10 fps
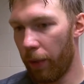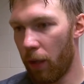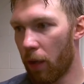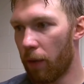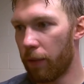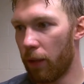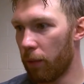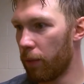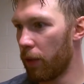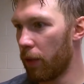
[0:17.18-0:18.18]
We are
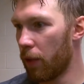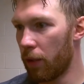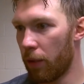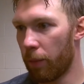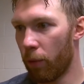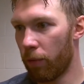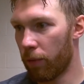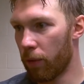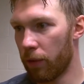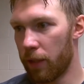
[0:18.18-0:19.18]
confident with our
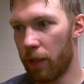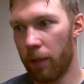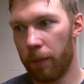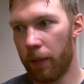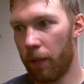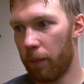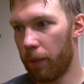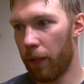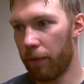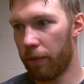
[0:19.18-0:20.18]
both goalies. They're
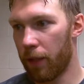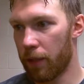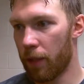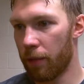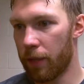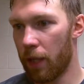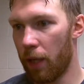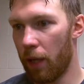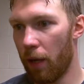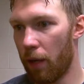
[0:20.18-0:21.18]
playing for us
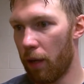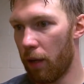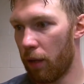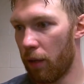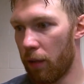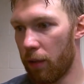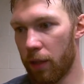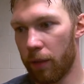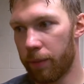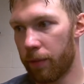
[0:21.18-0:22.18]
outstanding, and
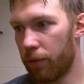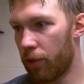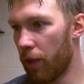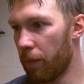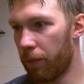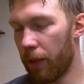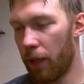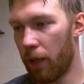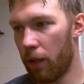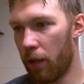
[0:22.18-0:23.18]
Talbot jumped
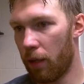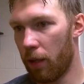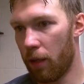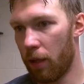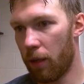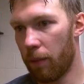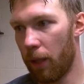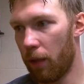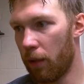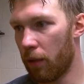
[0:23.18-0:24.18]
right in and
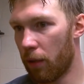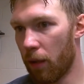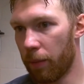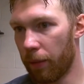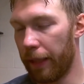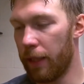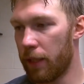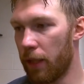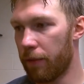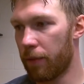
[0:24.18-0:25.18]
made a couple key
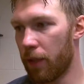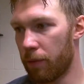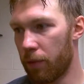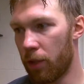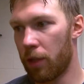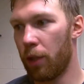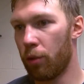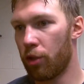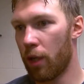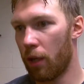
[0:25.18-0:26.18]
saves for us, which is
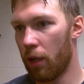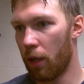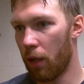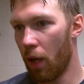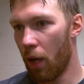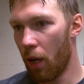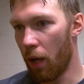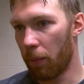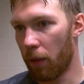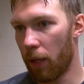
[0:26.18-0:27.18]
huge. And
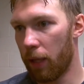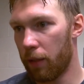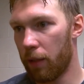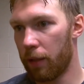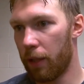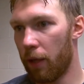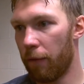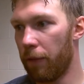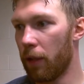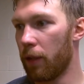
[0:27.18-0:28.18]
I'm glad
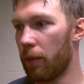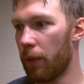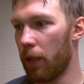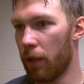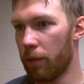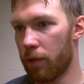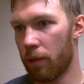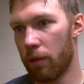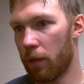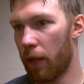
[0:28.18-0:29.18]
they're feeling it right now.
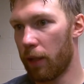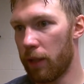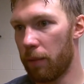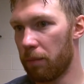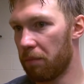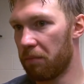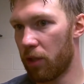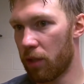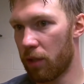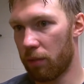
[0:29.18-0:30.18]
So like team
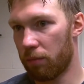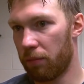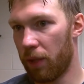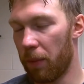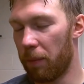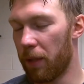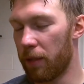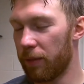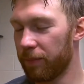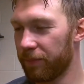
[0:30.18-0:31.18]
just can be
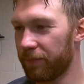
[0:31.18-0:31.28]
buzzing.